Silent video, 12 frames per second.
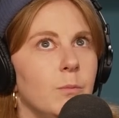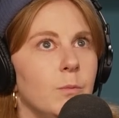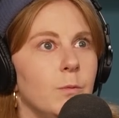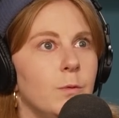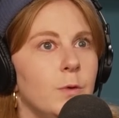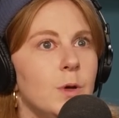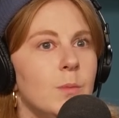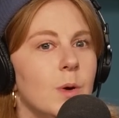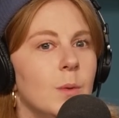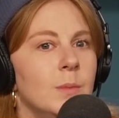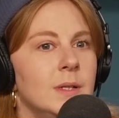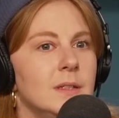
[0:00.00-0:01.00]
few
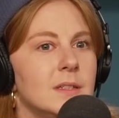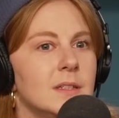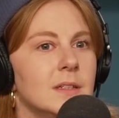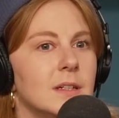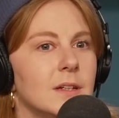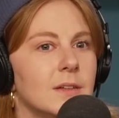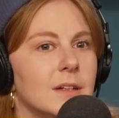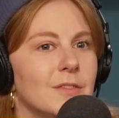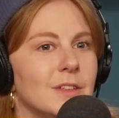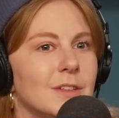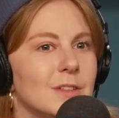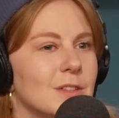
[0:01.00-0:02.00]
moments in the career
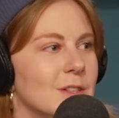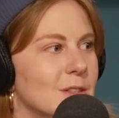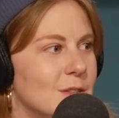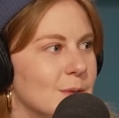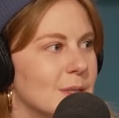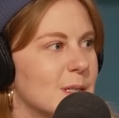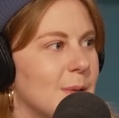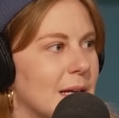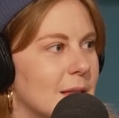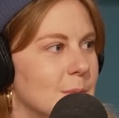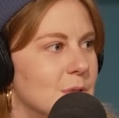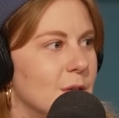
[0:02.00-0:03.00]
feel as good as you expect
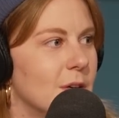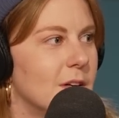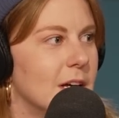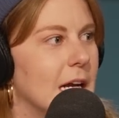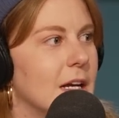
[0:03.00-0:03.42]
them to. And I